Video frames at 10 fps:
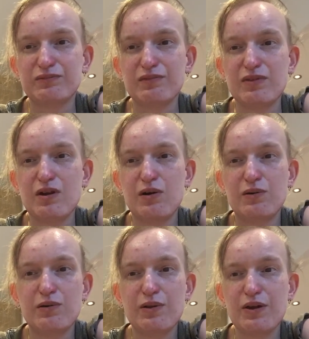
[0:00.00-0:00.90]
Not
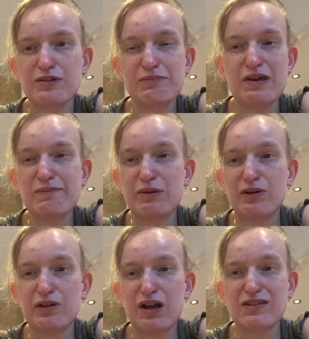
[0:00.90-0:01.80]
all of those
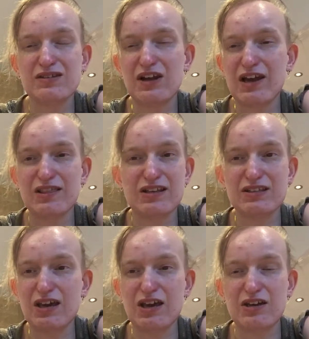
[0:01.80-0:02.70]
people had to lighten their
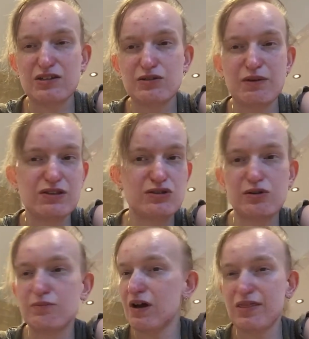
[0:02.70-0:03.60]
skin to end
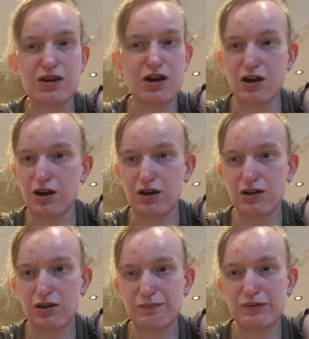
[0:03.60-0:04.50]
up they are.
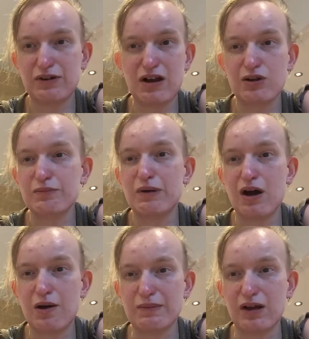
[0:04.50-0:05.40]
Barack
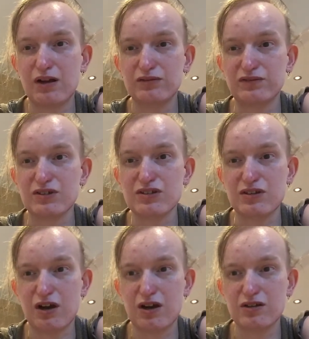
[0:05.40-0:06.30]
Obama, for a
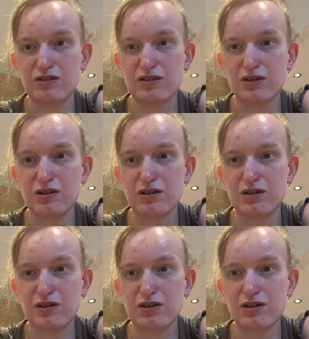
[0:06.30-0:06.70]
start.